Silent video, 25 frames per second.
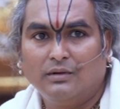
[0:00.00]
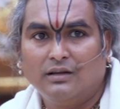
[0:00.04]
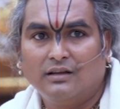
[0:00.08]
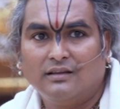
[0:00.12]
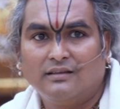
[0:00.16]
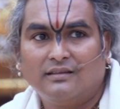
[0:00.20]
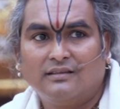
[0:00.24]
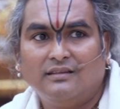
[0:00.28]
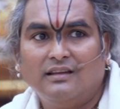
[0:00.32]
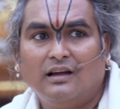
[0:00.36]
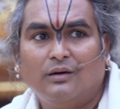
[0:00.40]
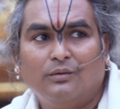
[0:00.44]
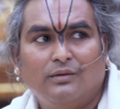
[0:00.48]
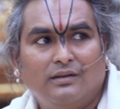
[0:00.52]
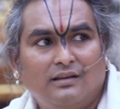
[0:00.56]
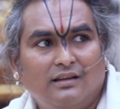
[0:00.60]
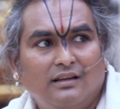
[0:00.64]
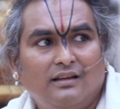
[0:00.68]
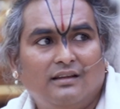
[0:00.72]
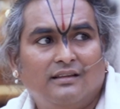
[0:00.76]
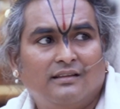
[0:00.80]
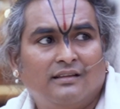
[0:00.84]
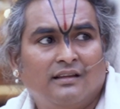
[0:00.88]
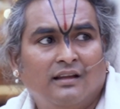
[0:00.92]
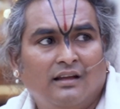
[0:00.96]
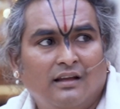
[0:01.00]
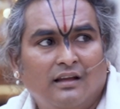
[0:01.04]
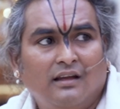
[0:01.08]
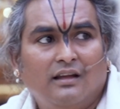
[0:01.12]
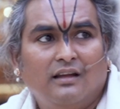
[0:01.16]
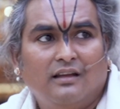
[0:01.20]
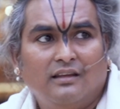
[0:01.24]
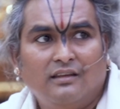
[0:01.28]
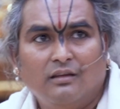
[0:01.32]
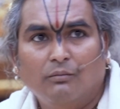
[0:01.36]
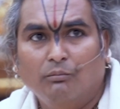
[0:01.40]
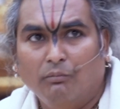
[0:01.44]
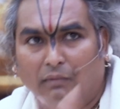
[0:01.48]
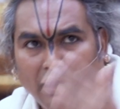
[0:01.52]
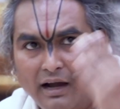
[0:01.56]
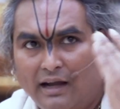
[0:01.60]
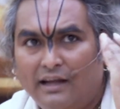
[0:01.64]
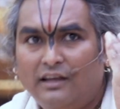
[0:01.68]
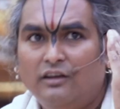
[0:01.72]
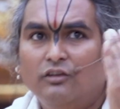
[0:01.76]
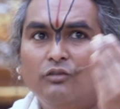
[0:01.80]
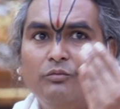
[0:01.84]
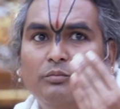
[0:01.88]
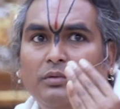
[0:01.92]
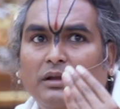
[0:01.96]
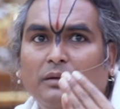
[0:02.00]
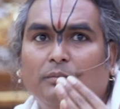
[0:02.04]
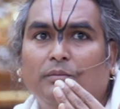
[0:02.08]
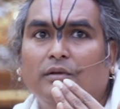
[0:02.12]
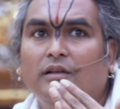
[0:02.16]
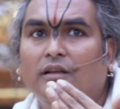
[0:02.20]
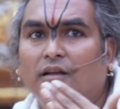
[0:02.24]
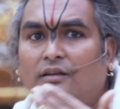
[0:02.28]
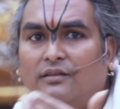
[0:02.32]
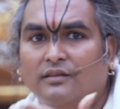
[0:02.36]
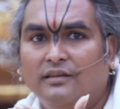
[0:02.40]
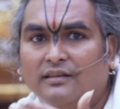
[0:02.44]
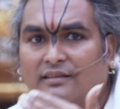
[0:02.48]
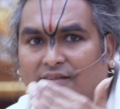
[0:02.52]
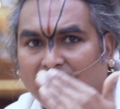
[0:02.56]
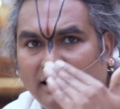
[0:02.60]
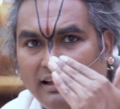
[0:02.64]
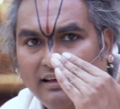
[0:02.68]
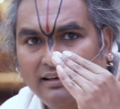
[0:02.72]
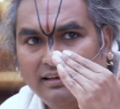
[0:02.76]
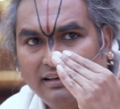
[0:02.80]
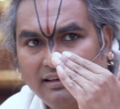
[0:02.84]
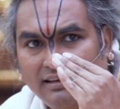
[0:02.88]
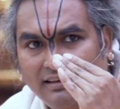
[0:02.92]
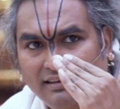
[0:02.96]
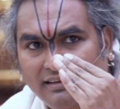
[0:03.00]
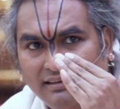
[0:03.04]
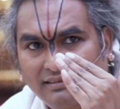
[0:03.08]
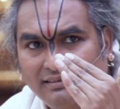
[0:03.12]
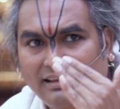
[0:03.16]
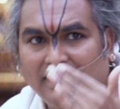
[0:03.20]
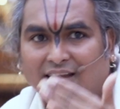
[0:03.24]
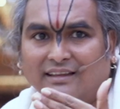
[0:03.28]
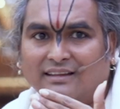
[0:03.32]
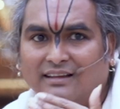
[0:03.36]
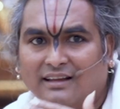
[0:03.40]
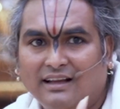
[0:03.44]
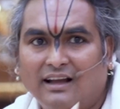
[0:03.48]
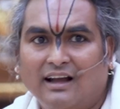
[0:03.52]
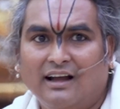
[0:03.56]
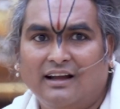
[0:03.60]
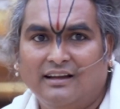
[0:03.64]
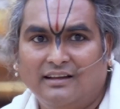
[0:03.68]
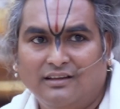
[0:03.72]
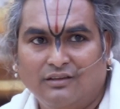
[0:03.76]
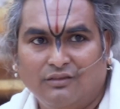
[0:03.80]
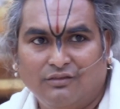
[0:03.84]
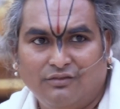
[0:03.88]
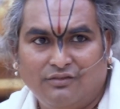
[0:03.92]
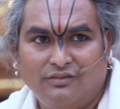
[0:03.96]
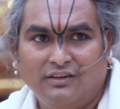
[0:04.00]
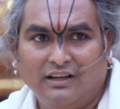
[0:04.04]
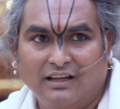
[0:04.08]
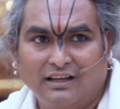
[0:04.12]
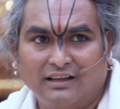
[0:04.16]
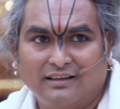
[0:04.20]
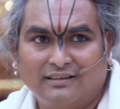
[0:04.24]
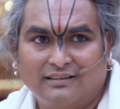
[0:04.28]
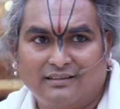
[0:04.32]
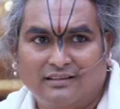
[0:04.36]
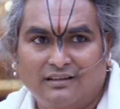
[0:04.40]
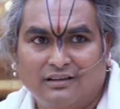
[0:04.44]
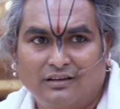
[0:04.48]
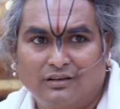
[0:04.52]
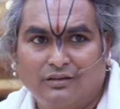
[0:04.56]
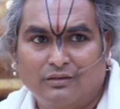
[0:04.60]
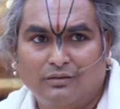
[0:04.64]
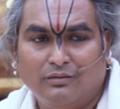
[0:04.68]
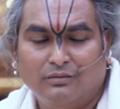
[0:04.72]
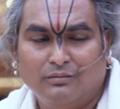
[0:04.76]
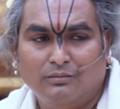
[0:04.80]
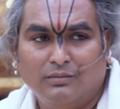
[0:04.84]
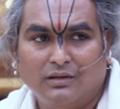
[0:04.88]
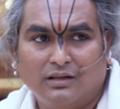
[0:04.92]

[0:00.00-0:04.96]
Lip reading: Because nowadays, the mind of people understand that kind of things, you know.